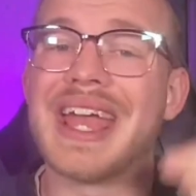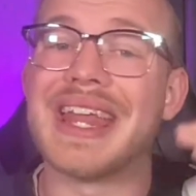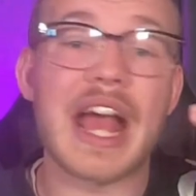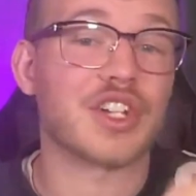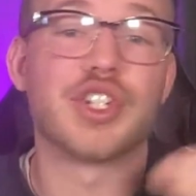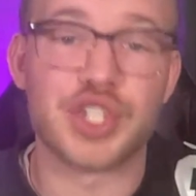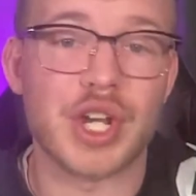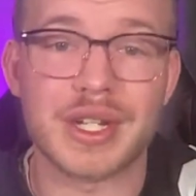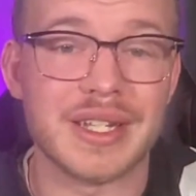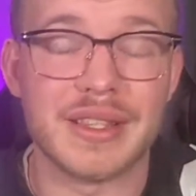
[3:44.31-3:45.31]
And Ashton
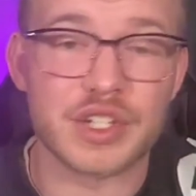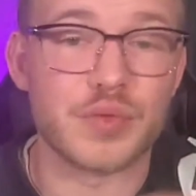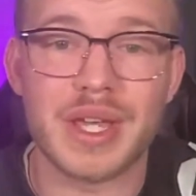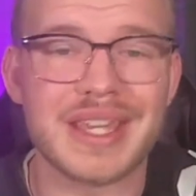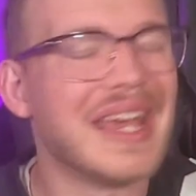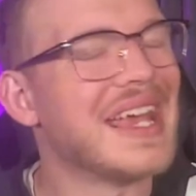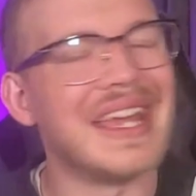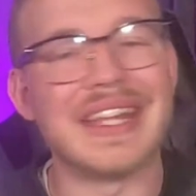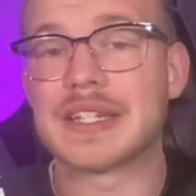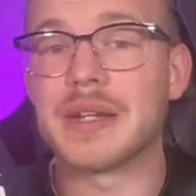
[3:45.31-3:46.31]
Jeanty this week,
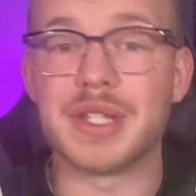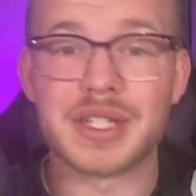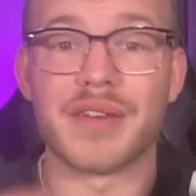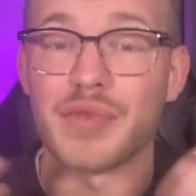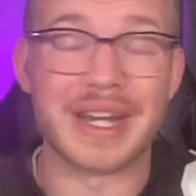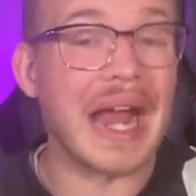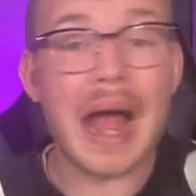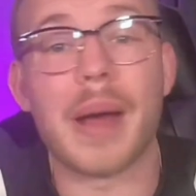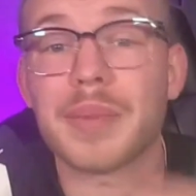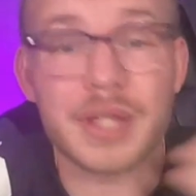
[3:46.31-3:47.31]
it's going to be tough running.
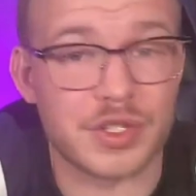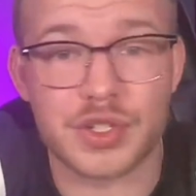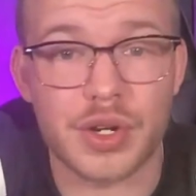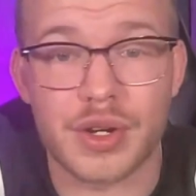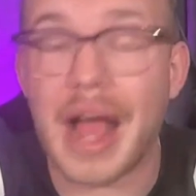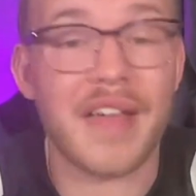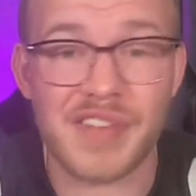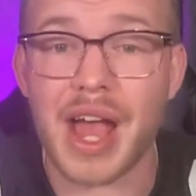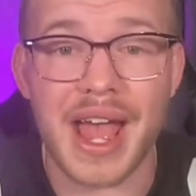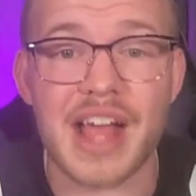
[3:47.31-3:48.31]
I'm concerned. I've
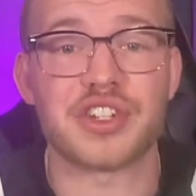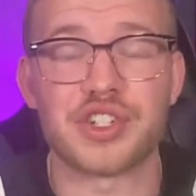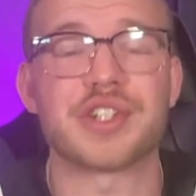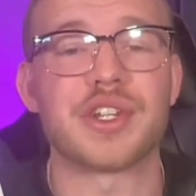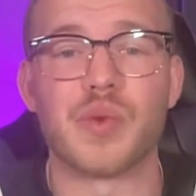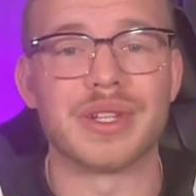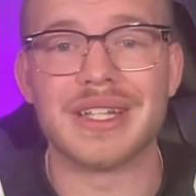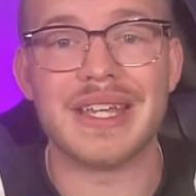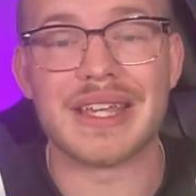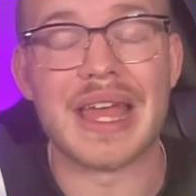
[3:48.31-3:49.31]
got Ashton Jeanty in one
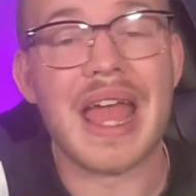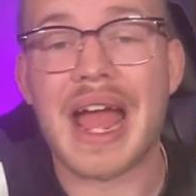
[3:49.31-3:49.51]
league.